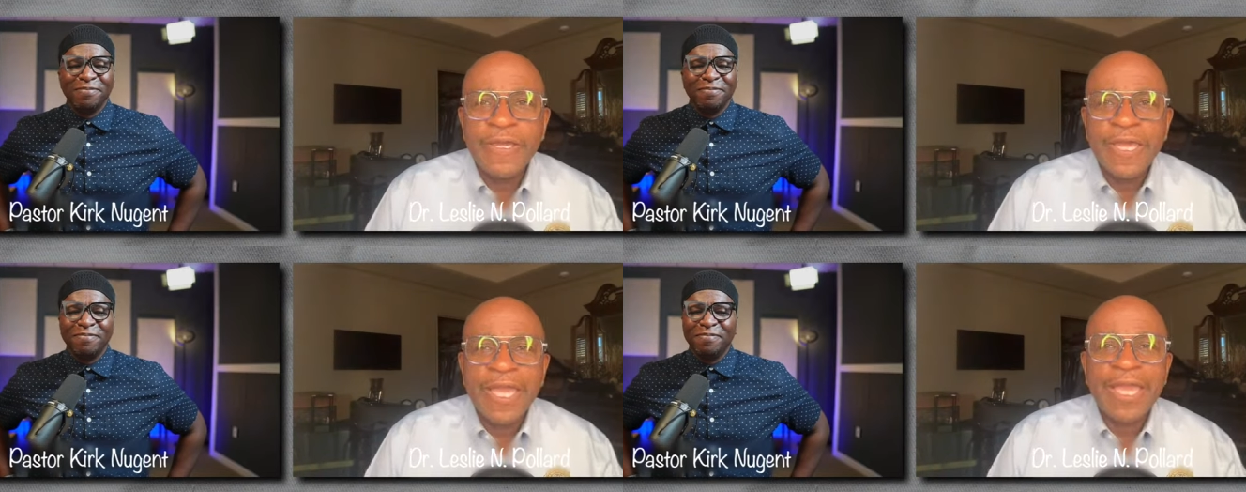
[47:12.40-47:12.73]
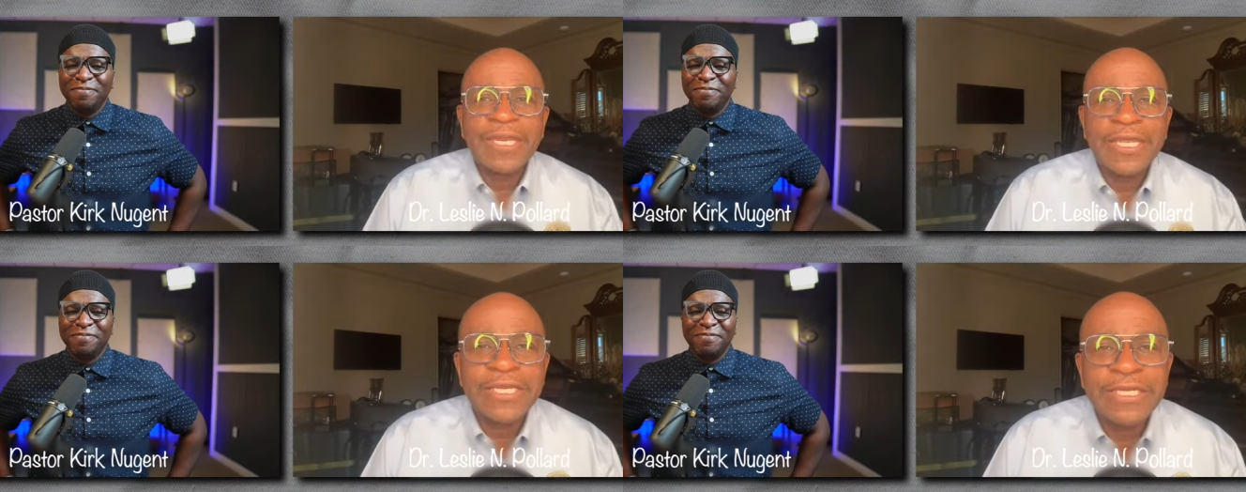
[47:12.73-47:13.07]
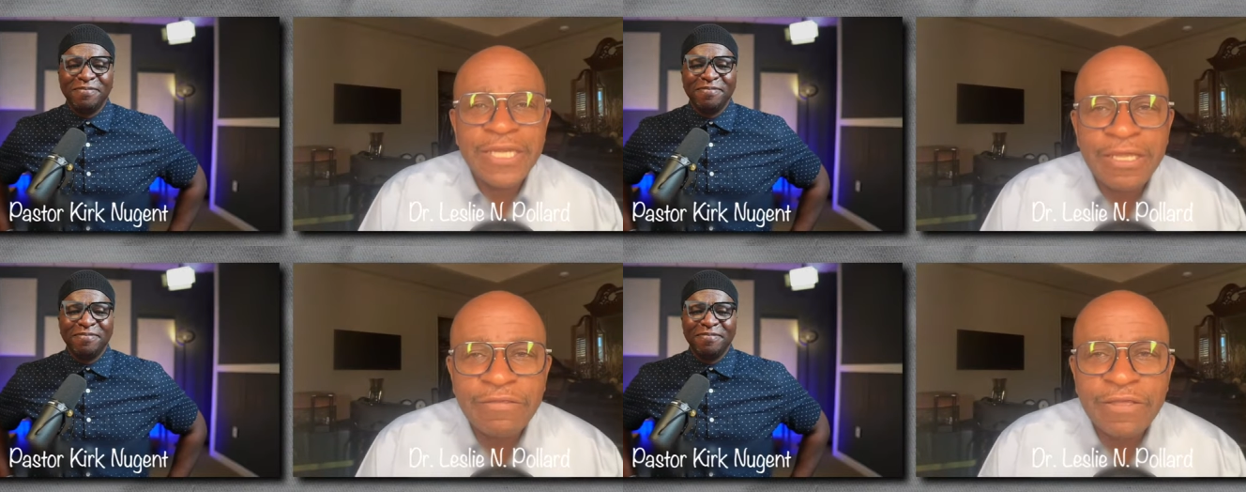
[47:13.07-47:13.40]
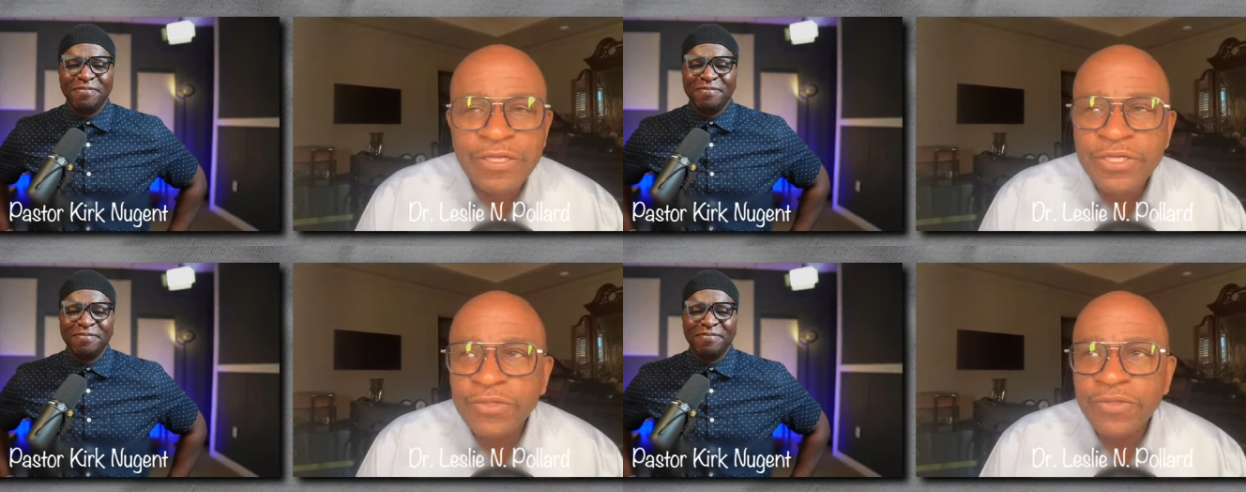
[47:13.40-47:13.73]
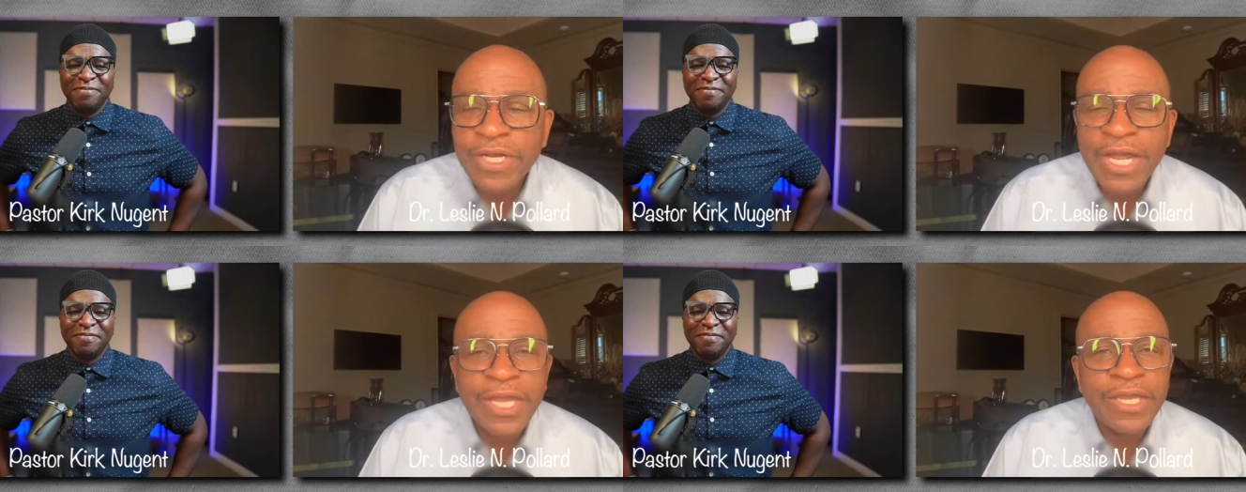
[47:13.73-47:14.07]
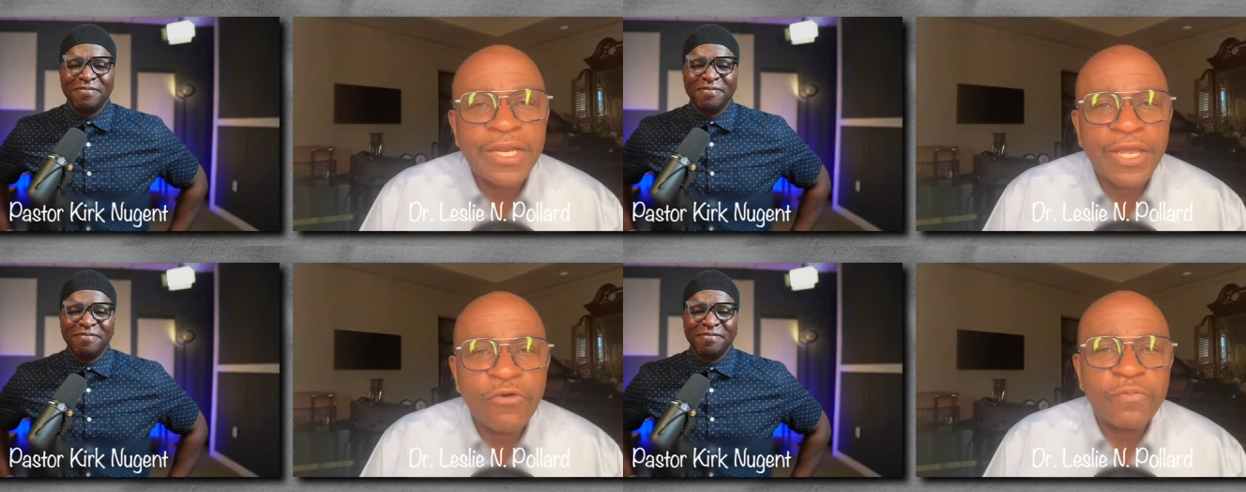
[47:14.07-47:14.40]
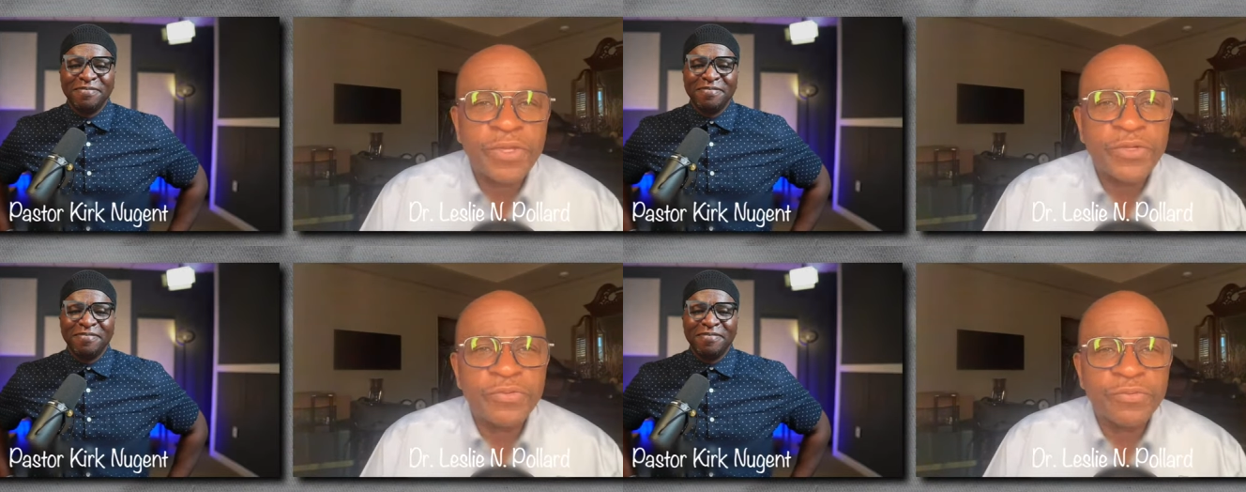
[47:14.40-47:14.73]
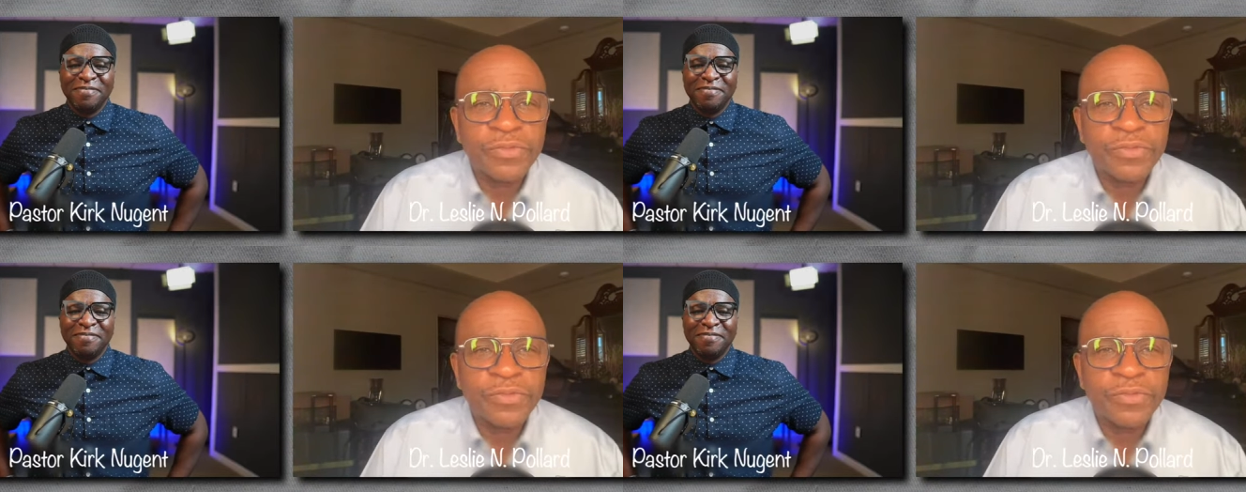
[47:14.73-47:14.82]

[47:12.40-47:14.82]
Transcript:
Speaker 1: and he did this so that I could help you.